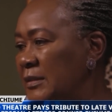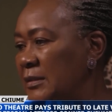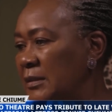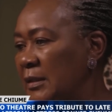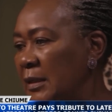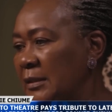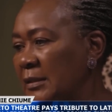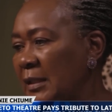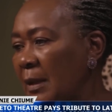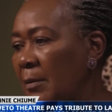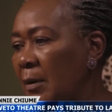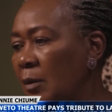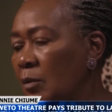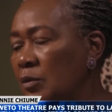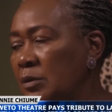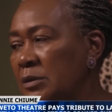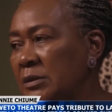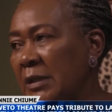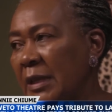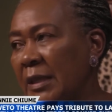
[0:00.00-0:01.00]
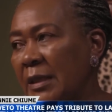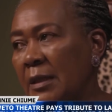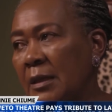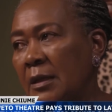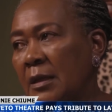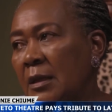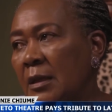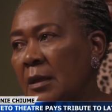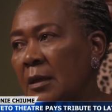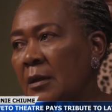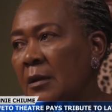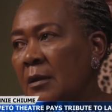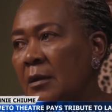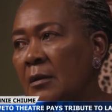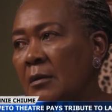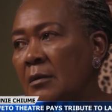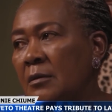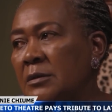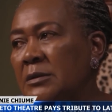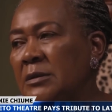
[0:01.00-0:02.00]
within South African um,
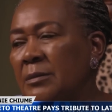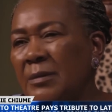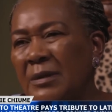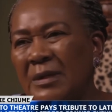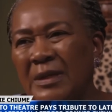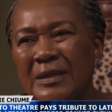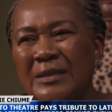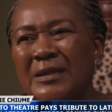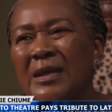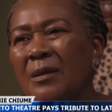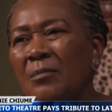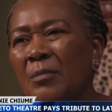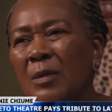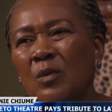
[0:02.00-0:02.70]
theatre and the